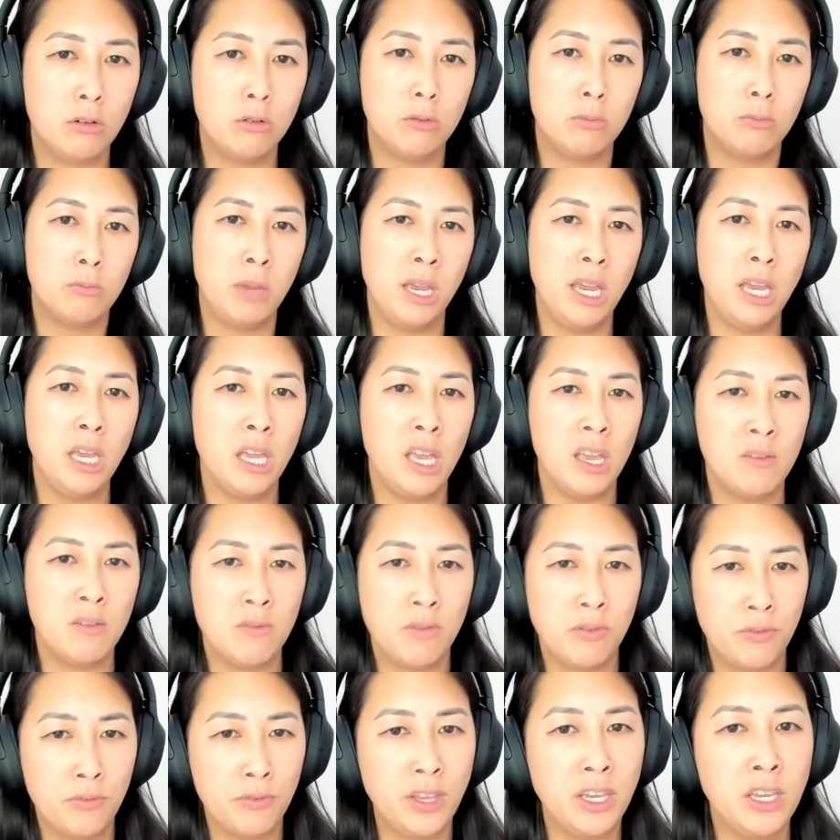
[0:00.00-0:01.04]
make him
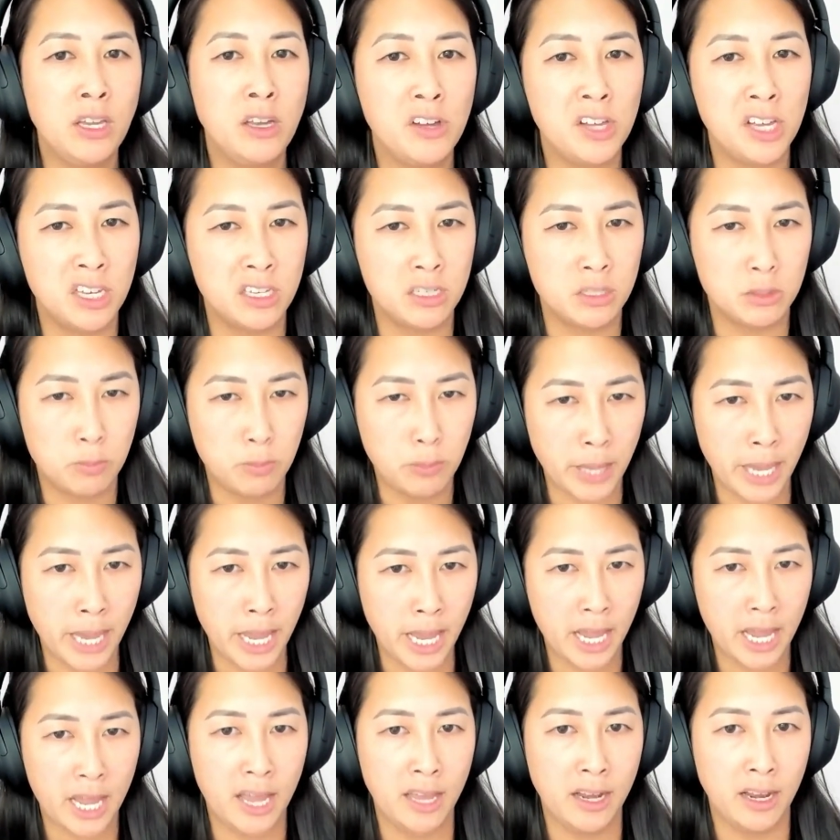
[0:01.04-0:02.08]
feel as
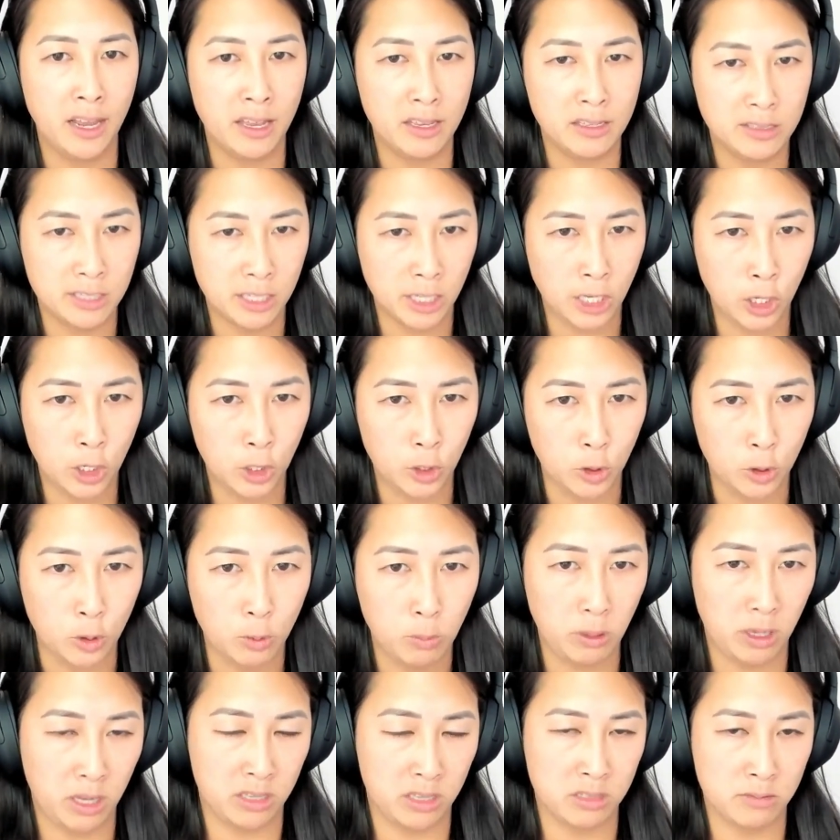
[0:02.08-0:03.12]
bad as you
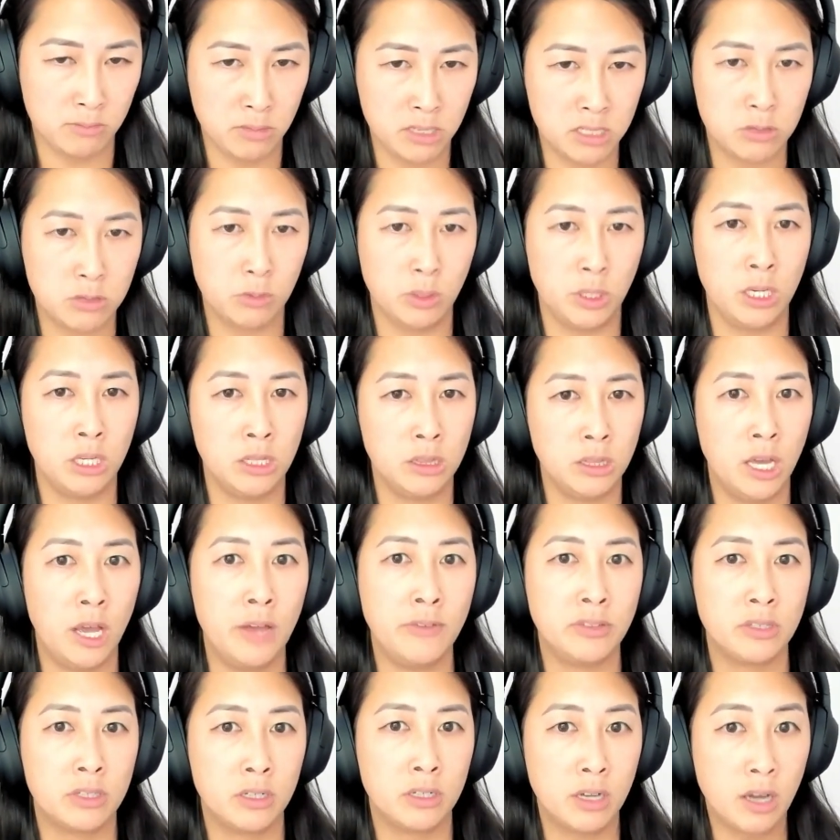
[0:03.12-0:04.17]
because misery
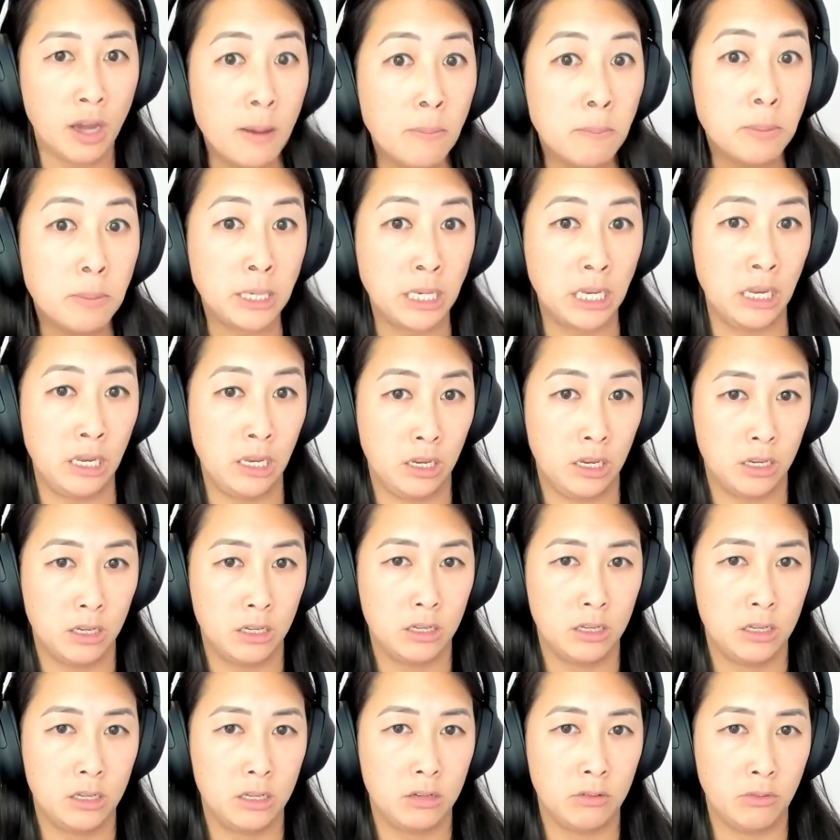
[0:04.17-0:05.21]
loves company,
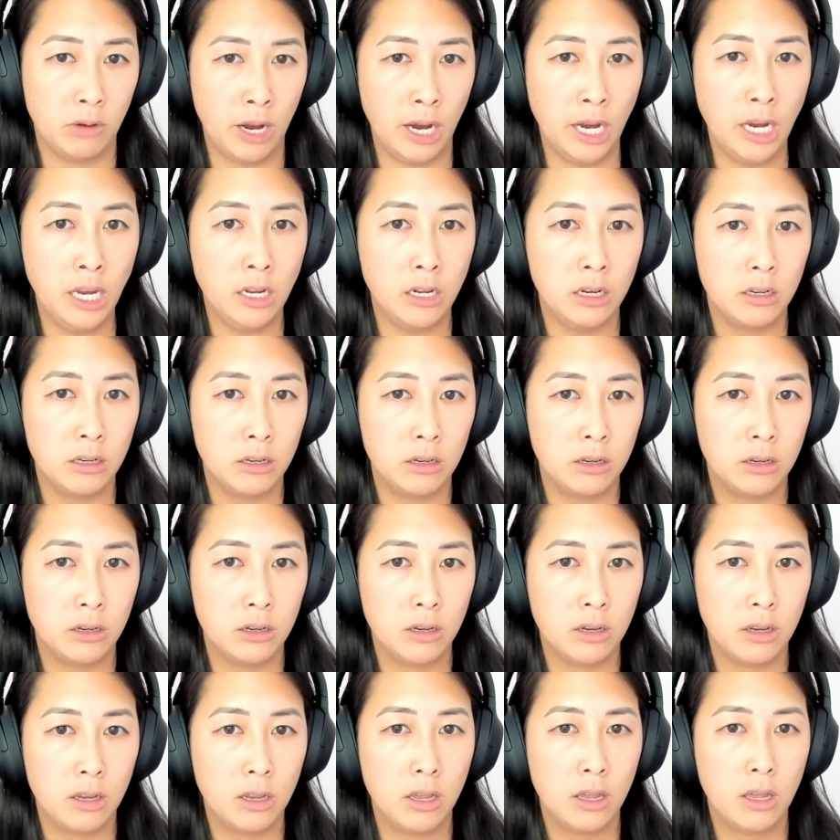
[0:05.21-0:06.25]
right?
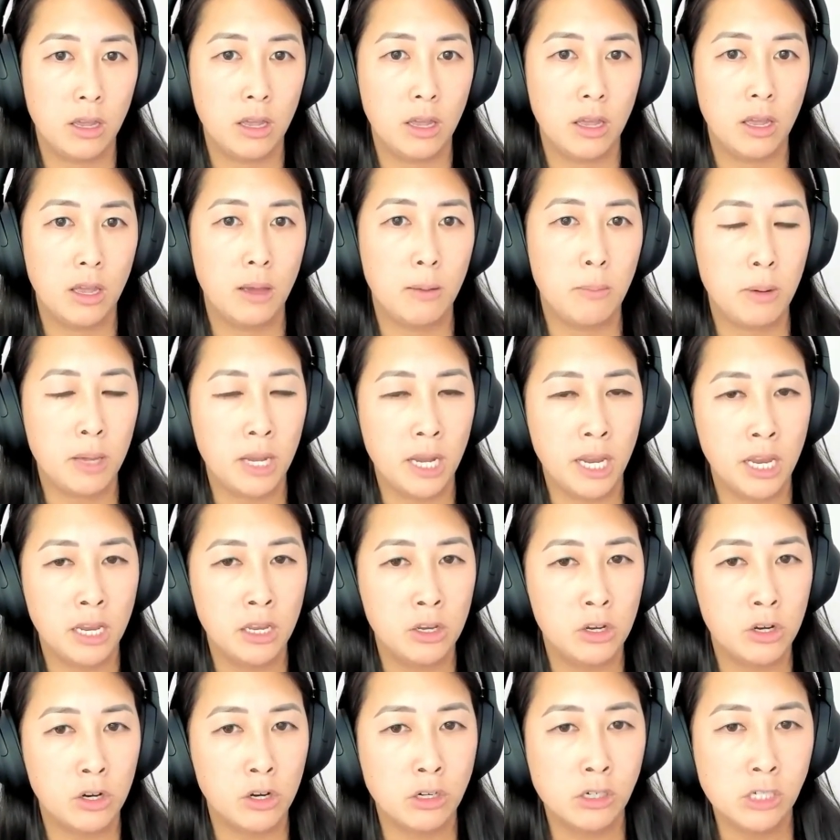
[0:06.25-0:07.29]
But I
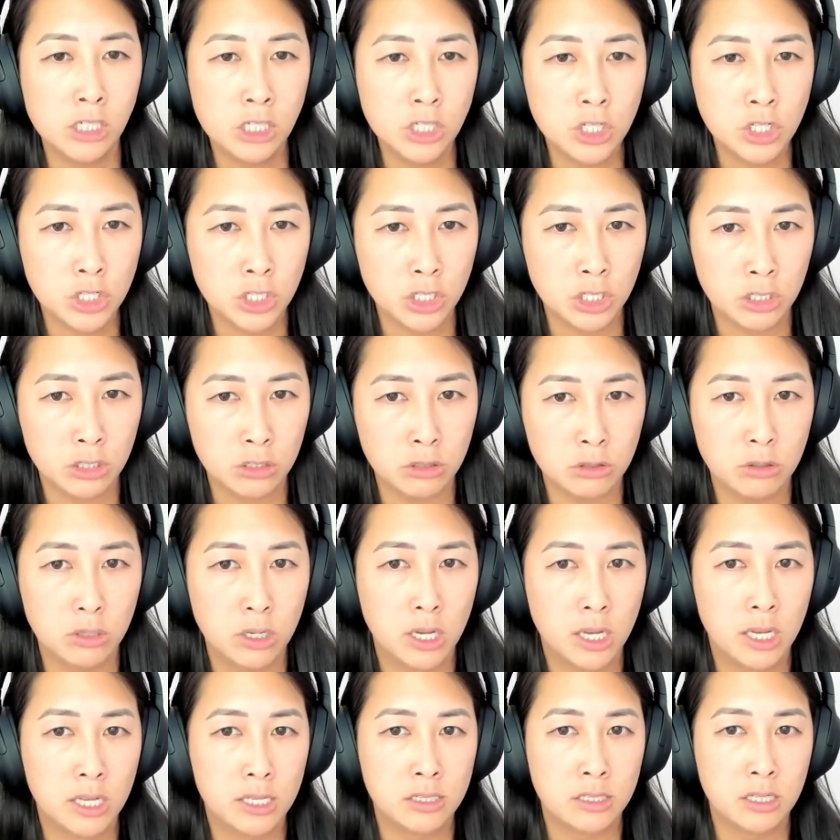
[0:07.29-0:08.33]
encourage you
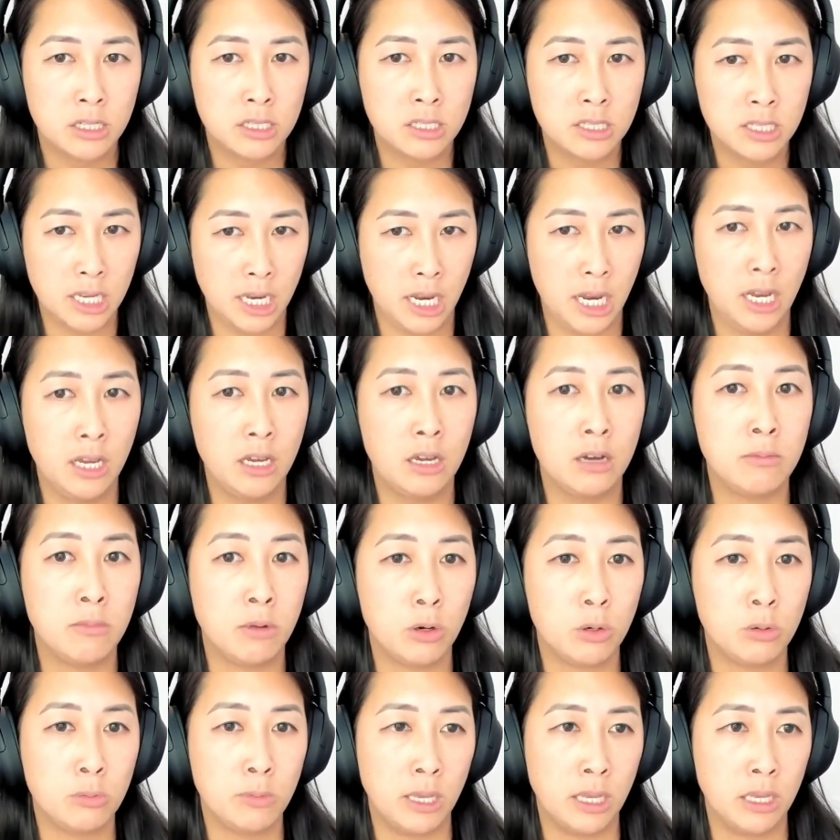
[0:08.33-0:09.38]
to take a
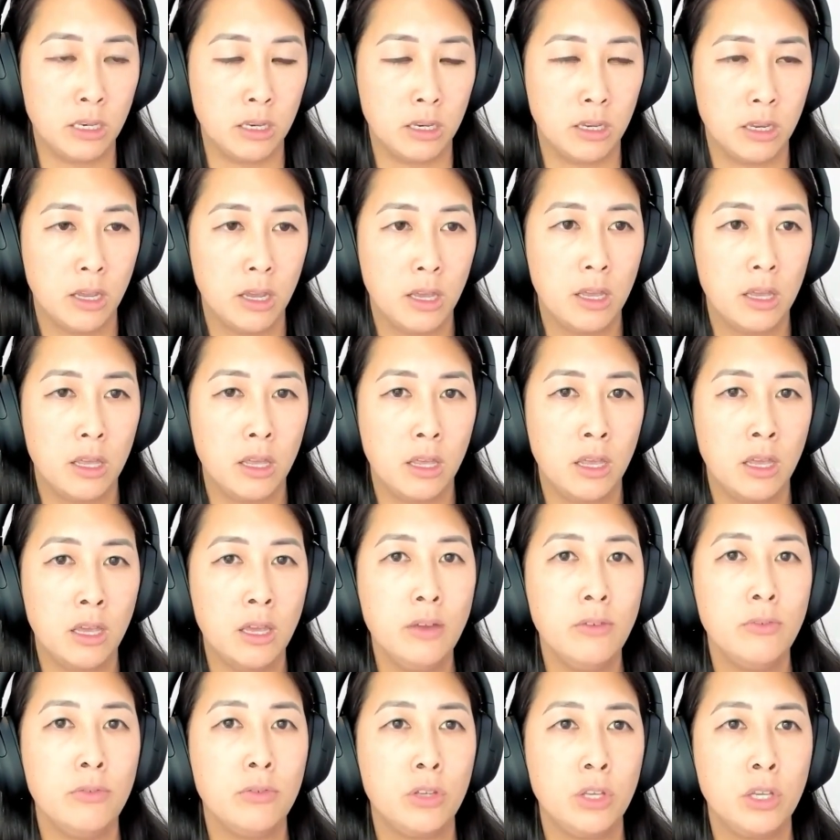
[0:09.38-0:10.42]
moment.
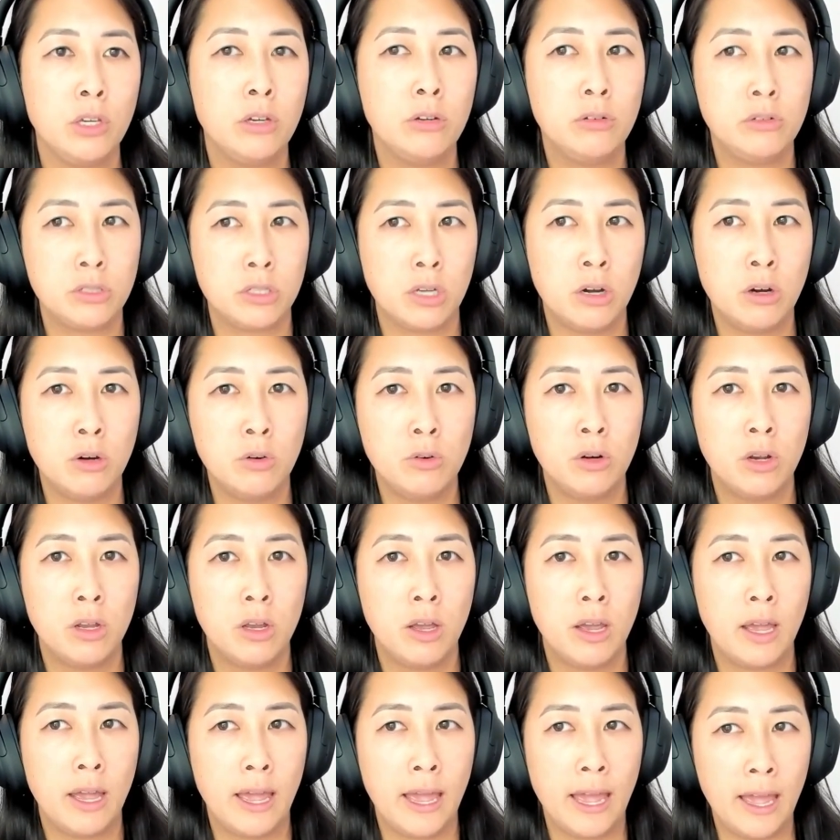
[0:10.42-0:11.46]
If you don't
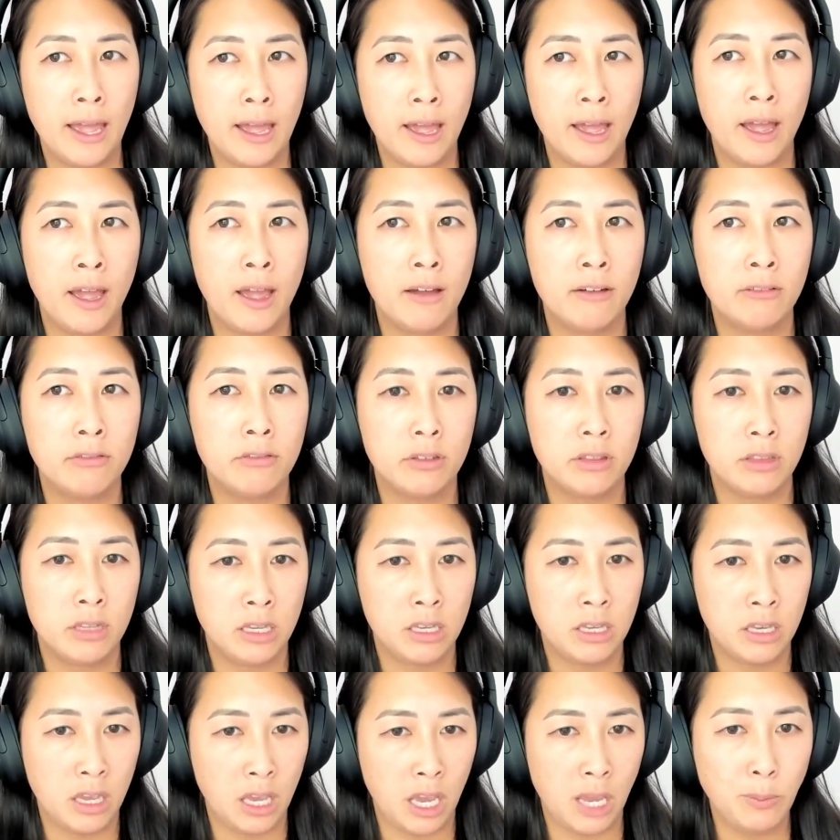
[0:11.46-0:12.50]
have the
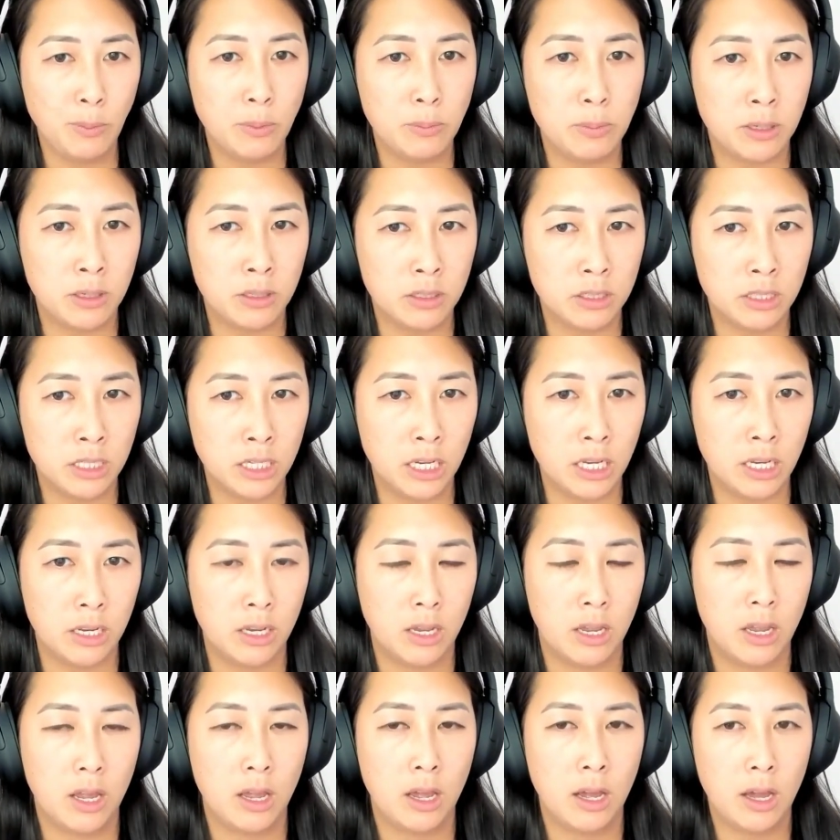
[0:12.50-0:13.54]
capability
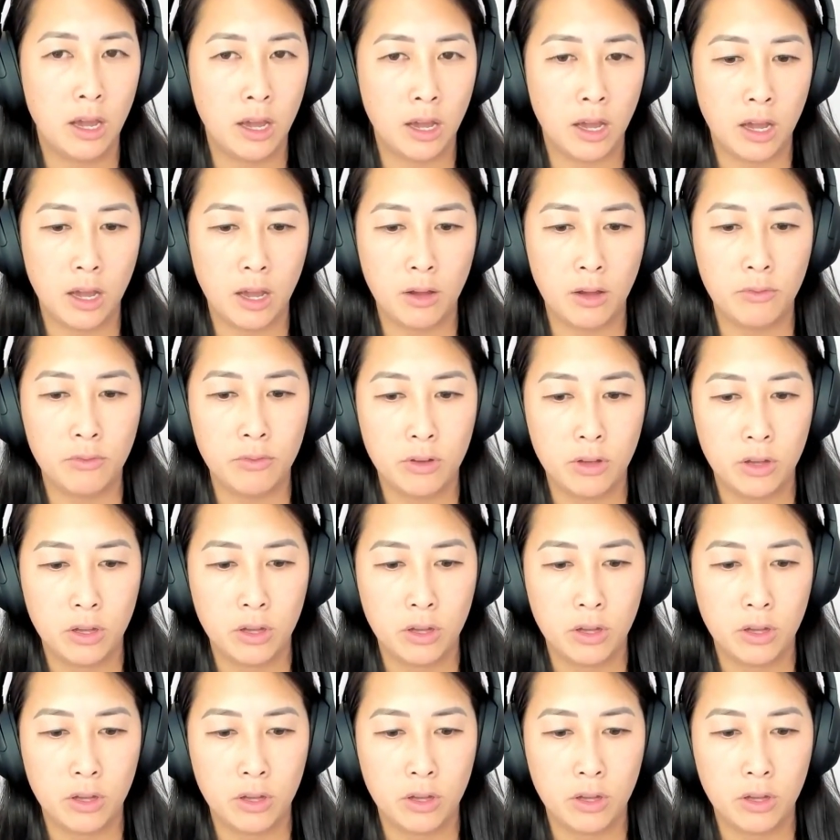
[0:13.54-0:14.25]
of